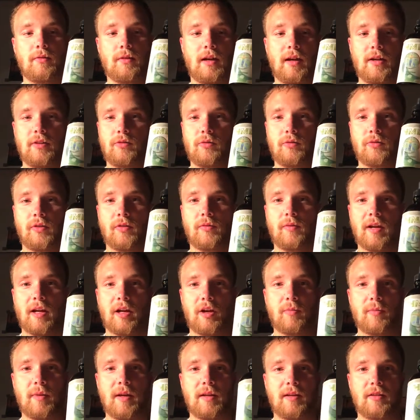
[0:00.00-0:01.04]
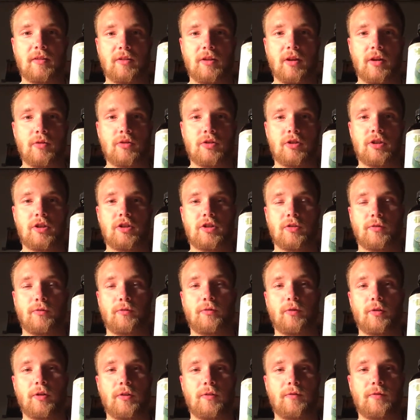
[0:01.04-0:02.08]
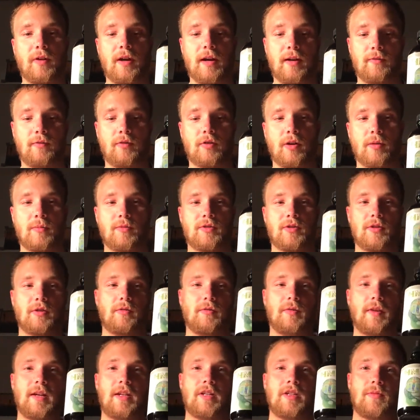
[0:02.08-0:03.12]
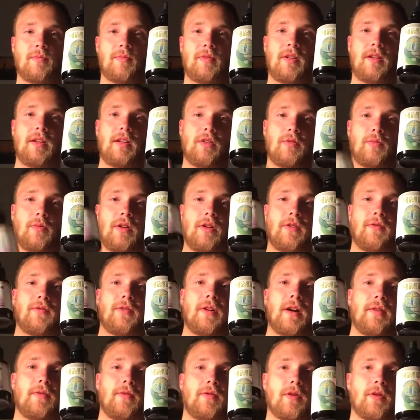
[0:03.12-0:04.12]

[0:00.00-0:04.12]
I took the recommended dosage of 45 drops of HMD and 25